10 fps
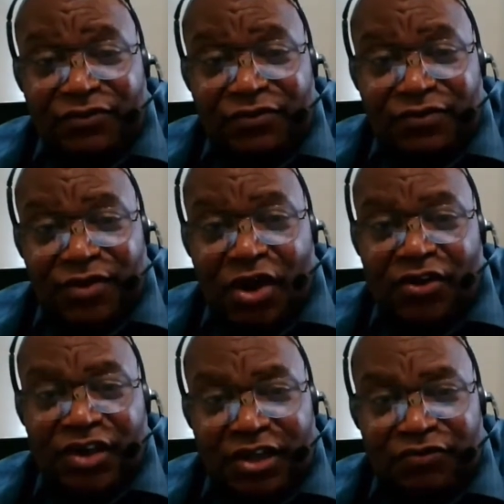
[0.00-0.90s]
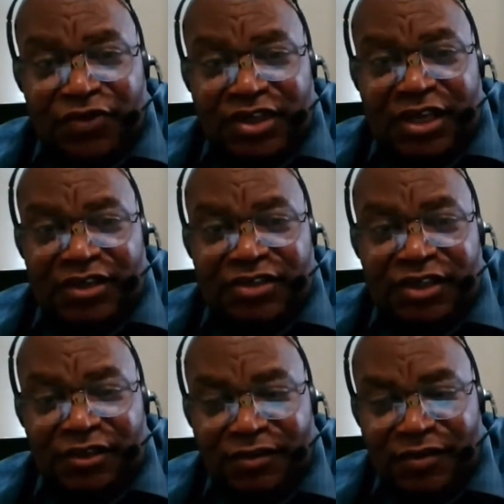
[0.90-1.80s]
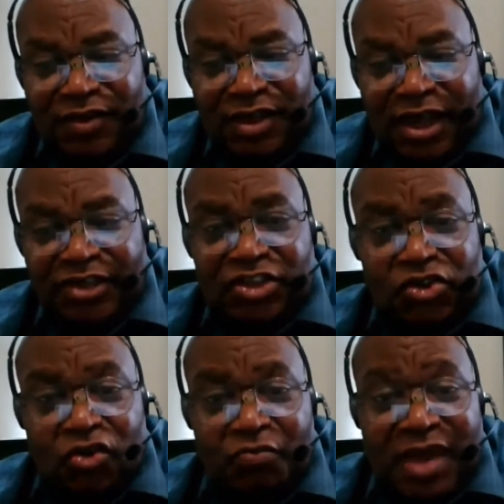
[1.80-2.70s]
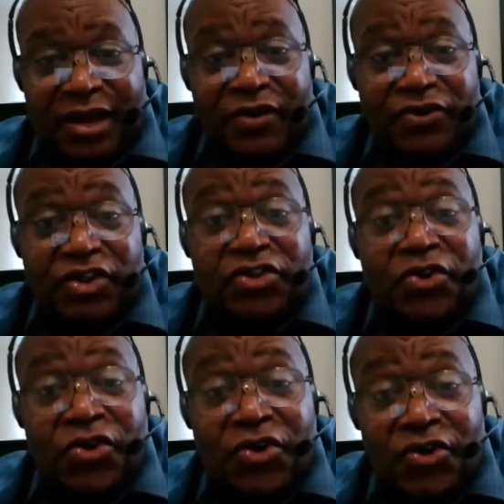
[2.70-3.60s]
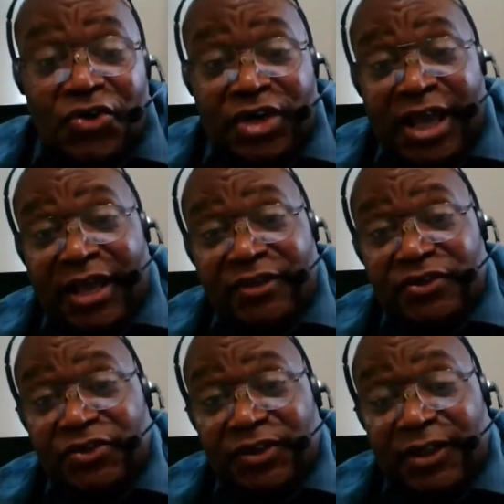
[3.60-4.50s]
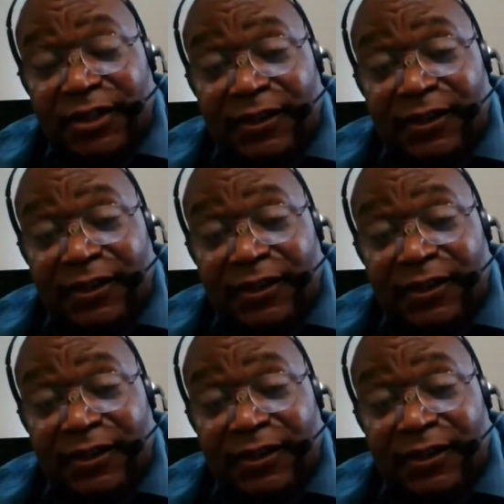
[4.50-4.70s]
of all the infidelity, and she took matters into her own hands.